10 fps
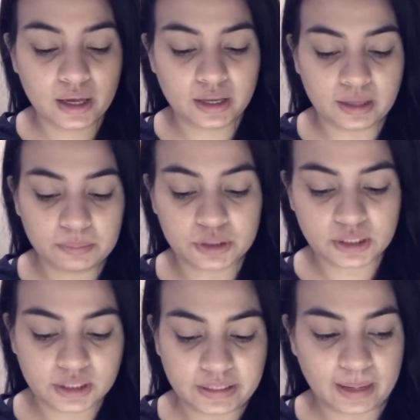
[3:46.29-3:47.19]
And I'm just
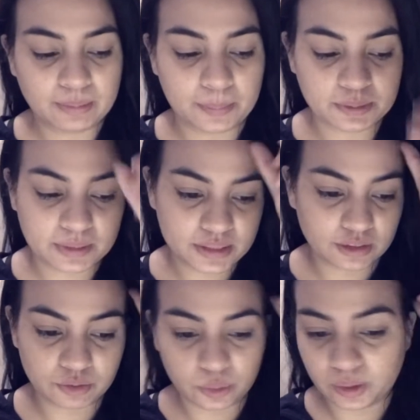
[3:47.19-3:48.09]
gonna time-lapse
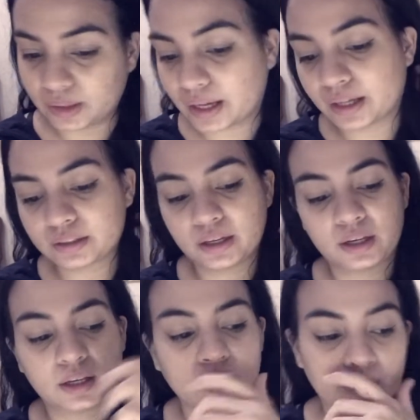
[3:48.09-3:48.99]
myself doing that
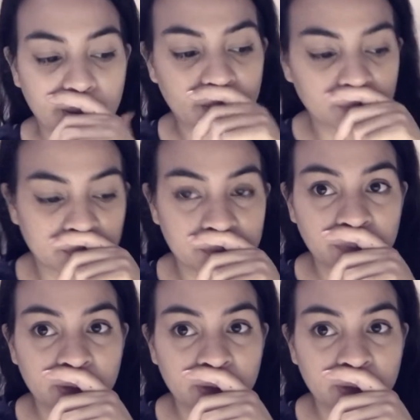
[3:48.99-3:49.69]
and um,